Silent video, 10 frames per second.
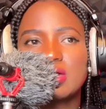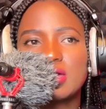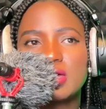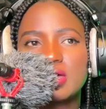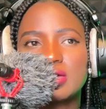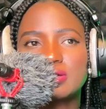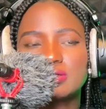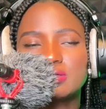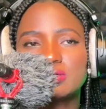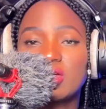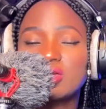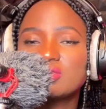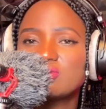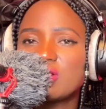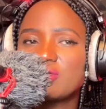And
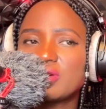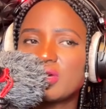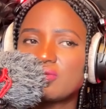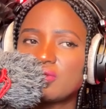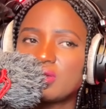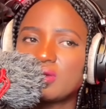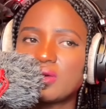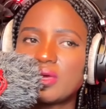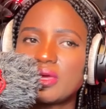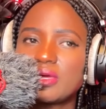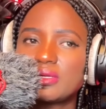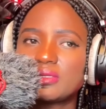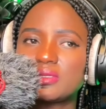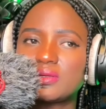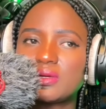it's very heavy
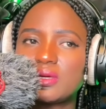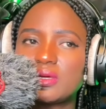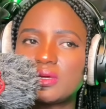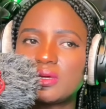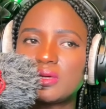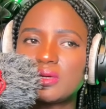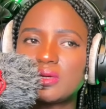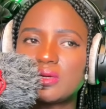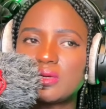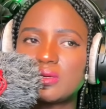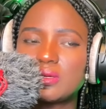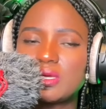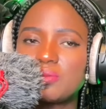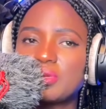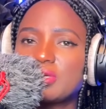and
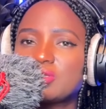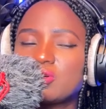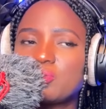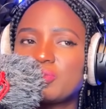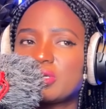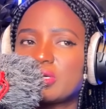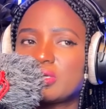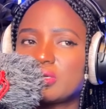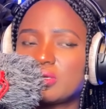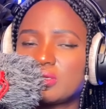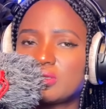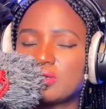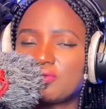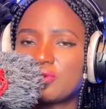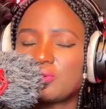can be interpreted in
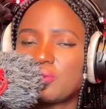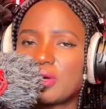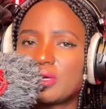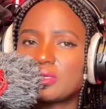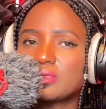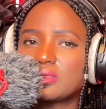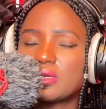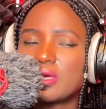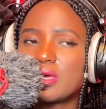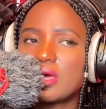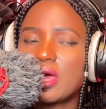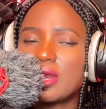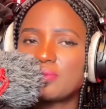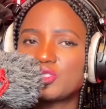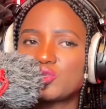different ways,
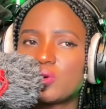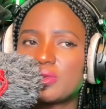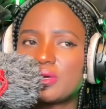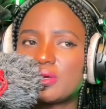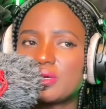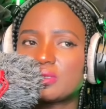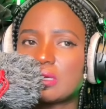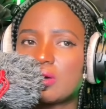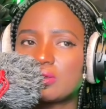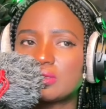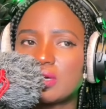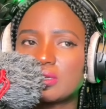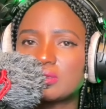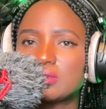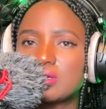and I'm sure there is a
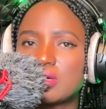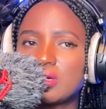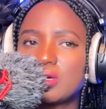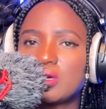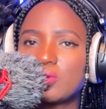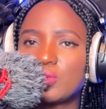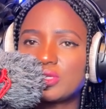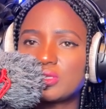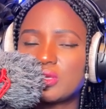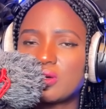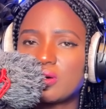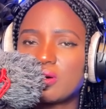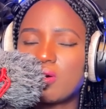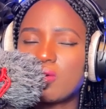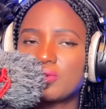context in which
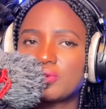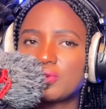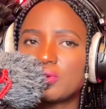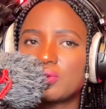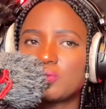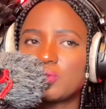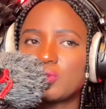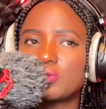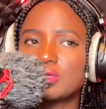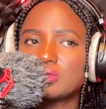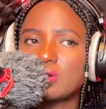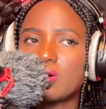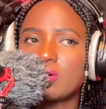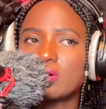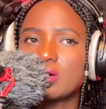the author wrote the
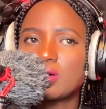song,